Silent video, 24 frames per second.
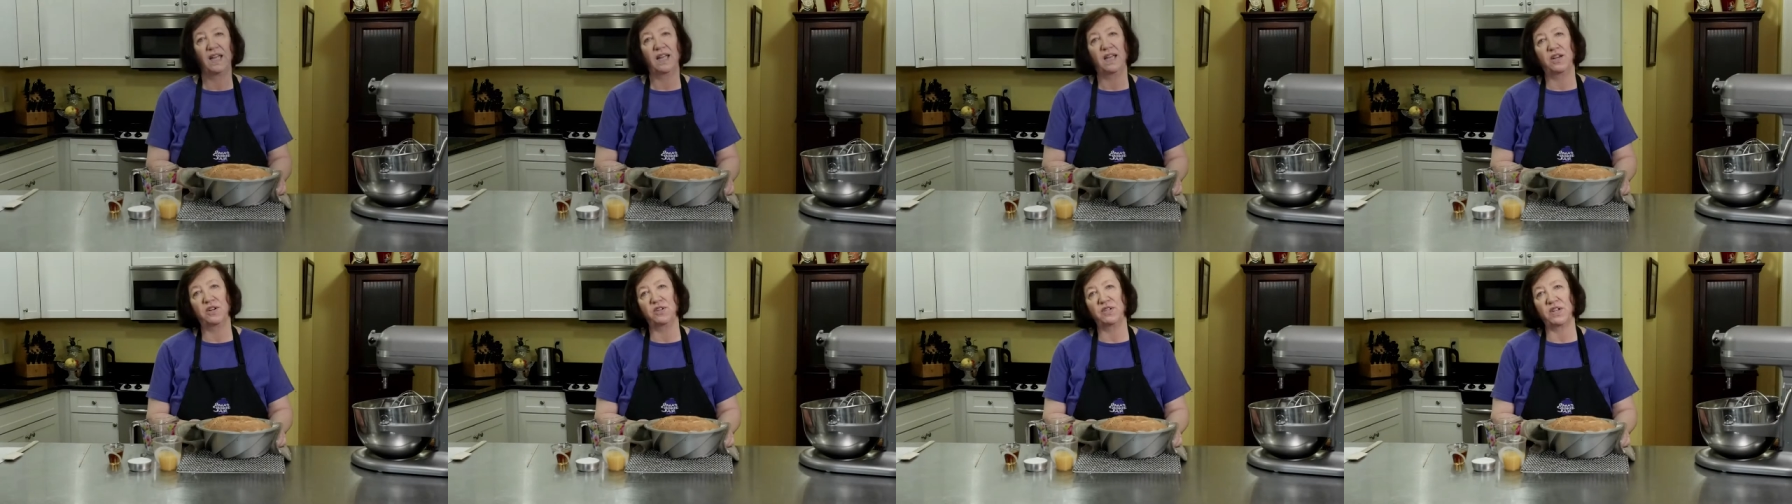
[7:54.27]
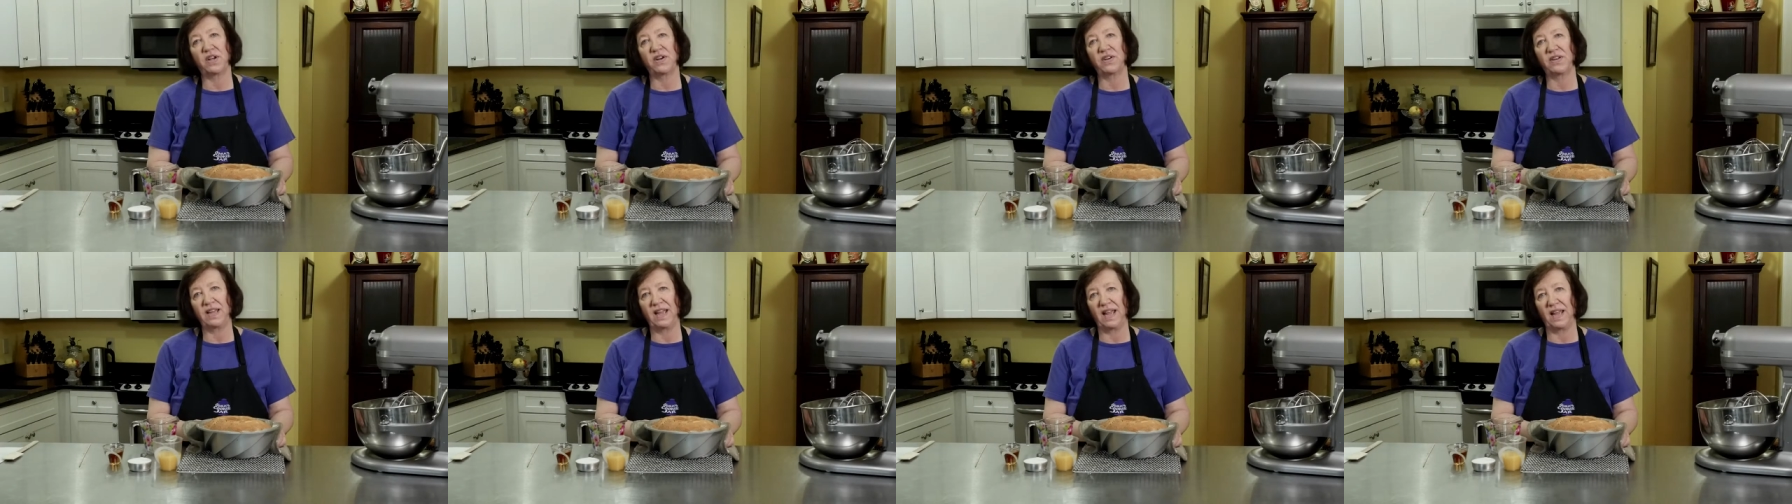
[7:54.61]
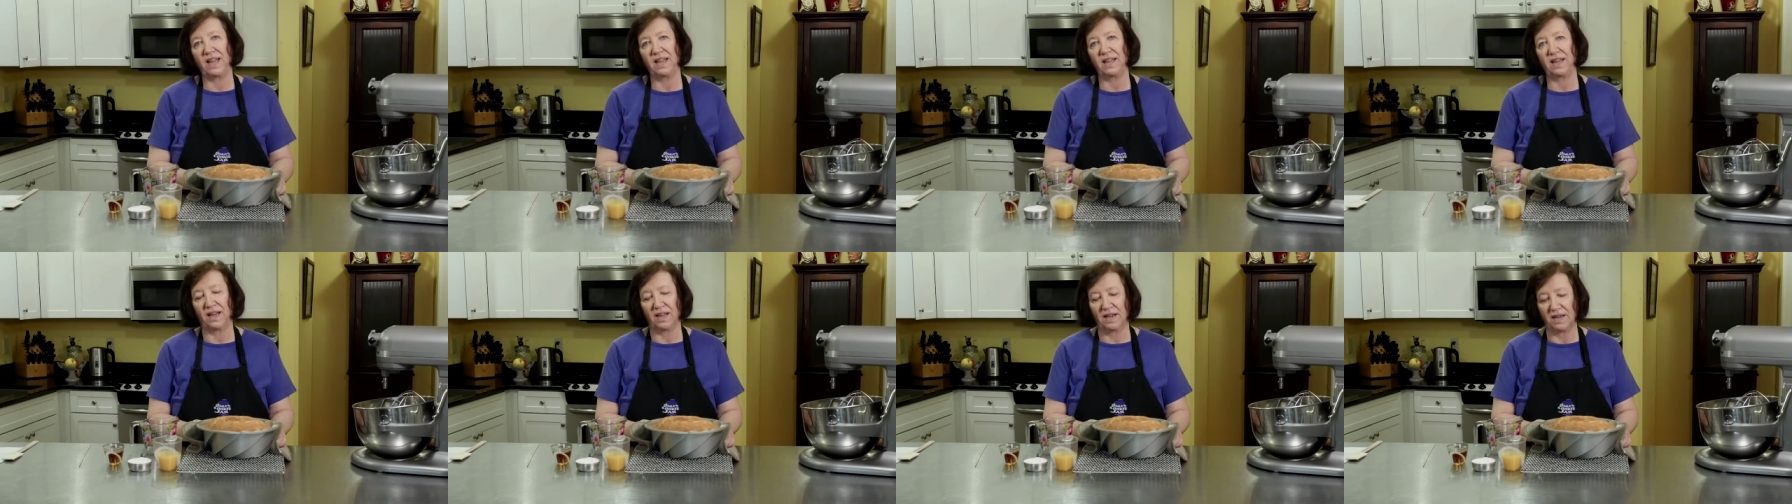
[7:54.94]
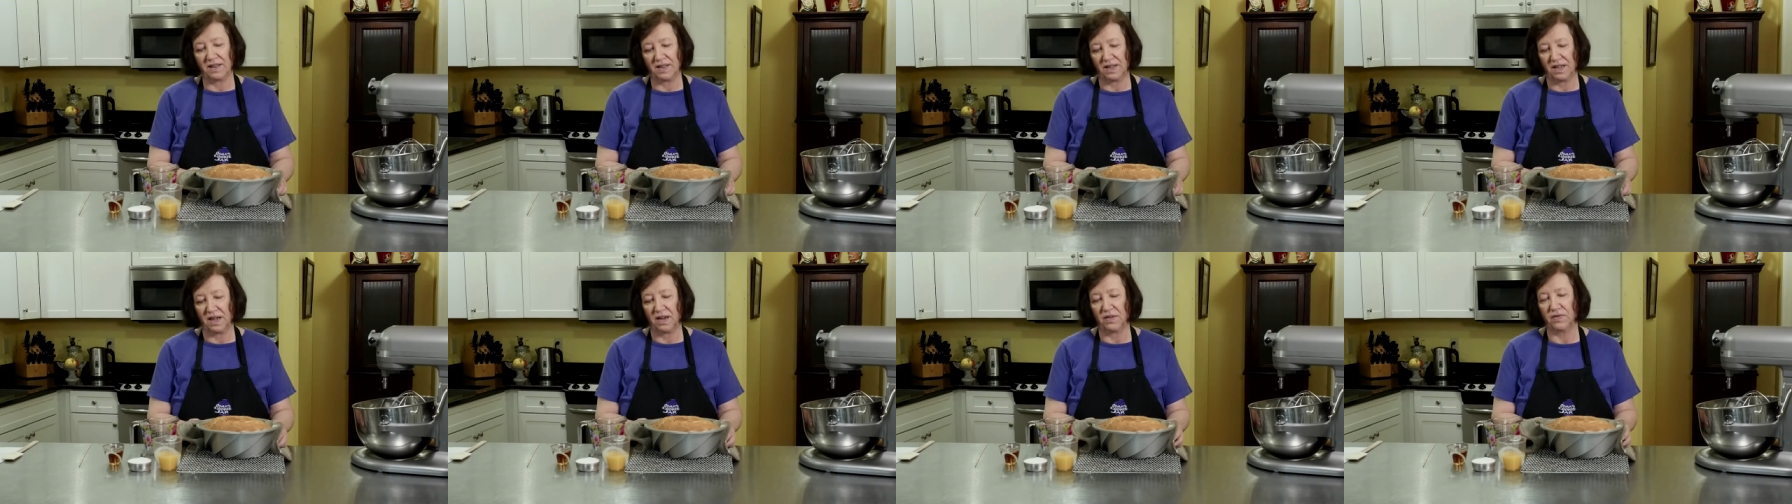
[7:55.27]
Here's our cake out
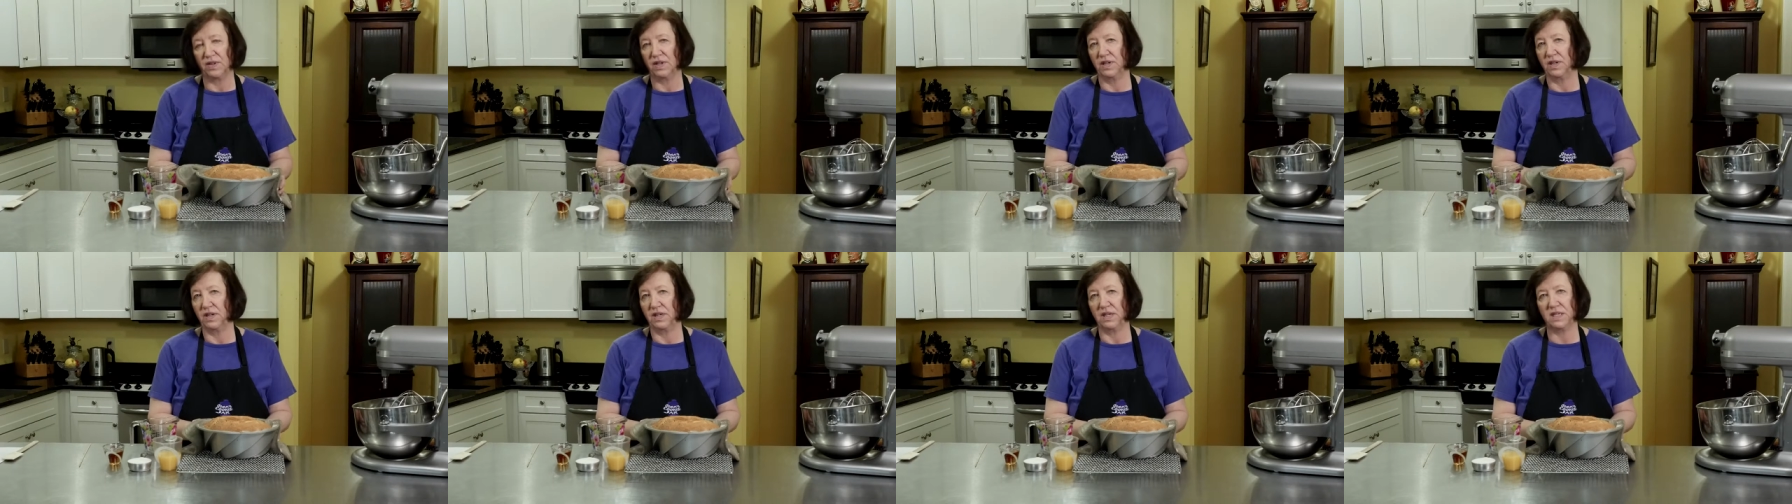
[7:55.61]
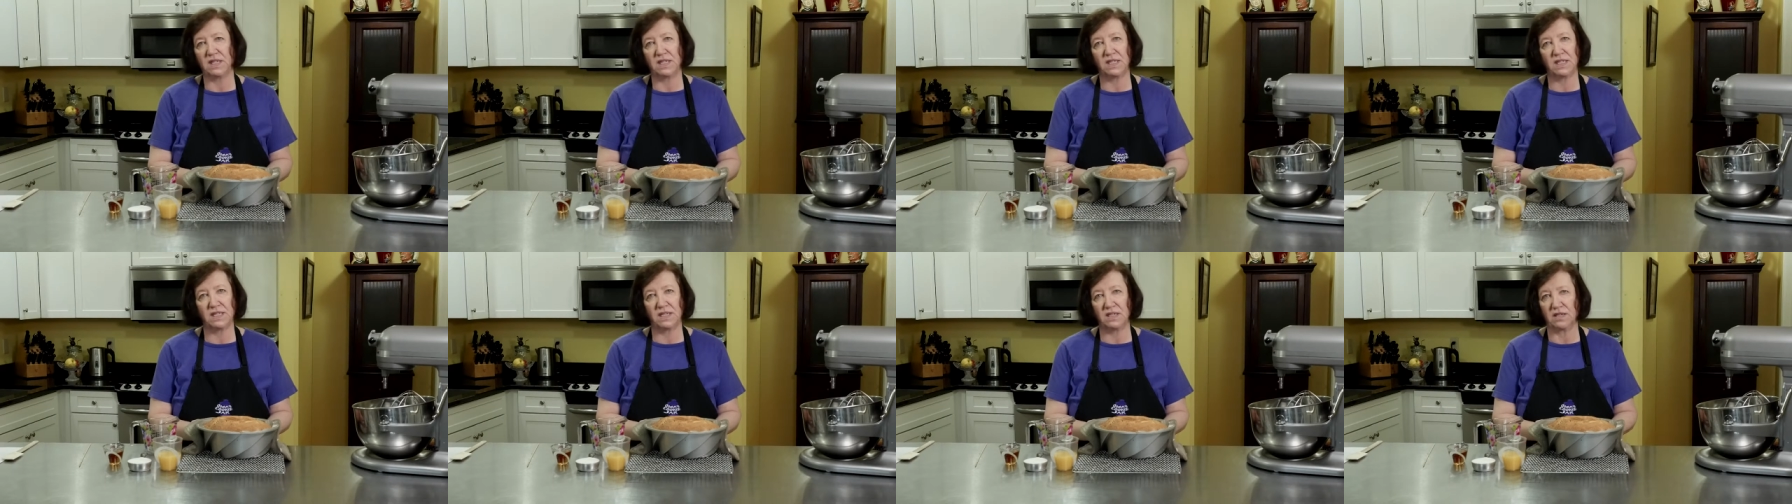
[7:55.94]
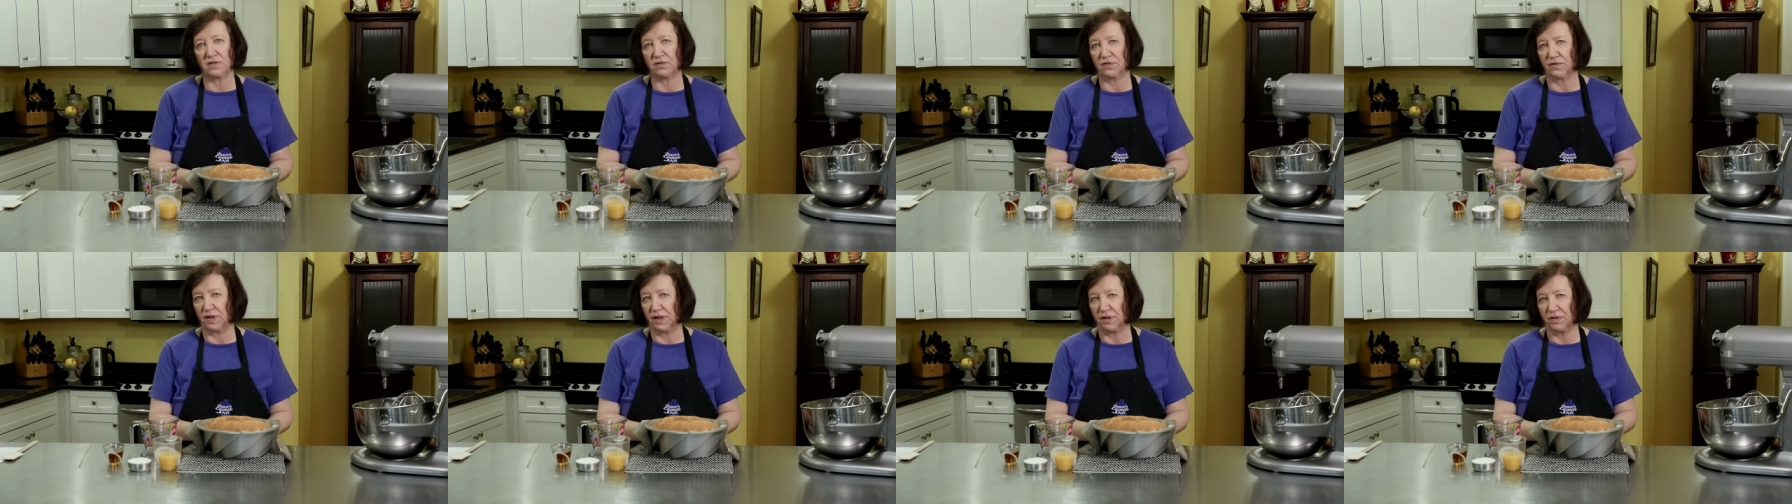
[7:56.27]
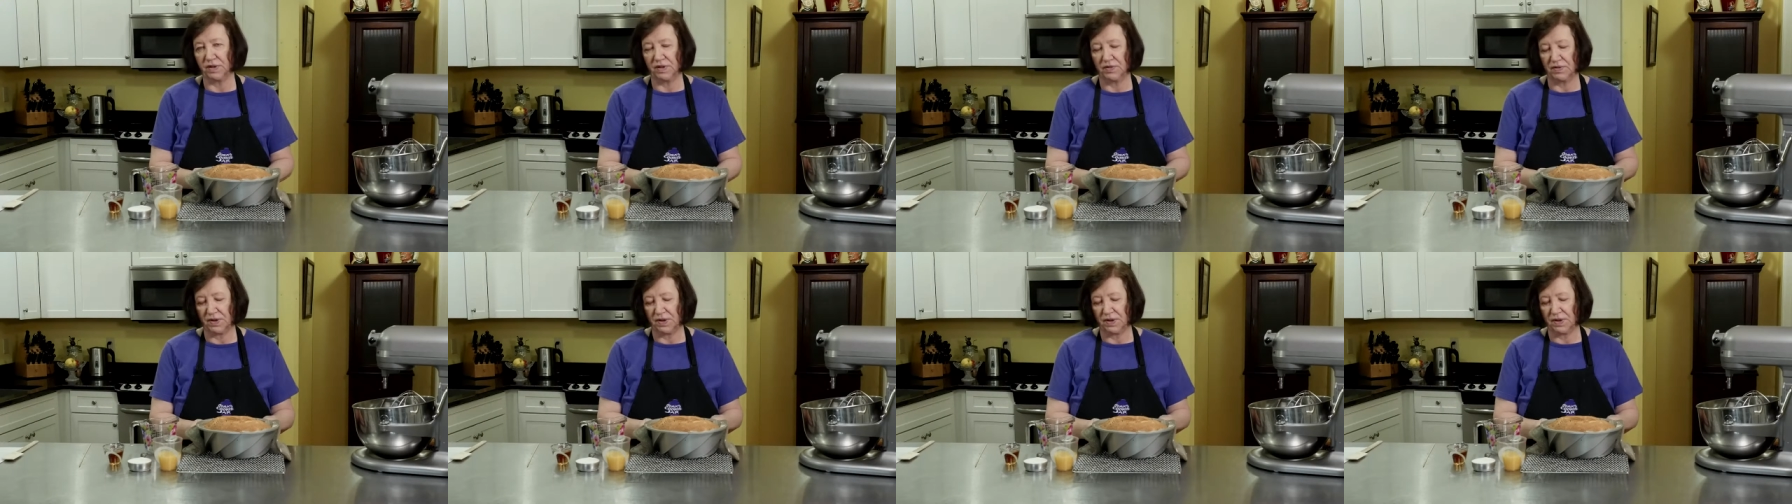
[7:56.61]
of the oven. It's still very,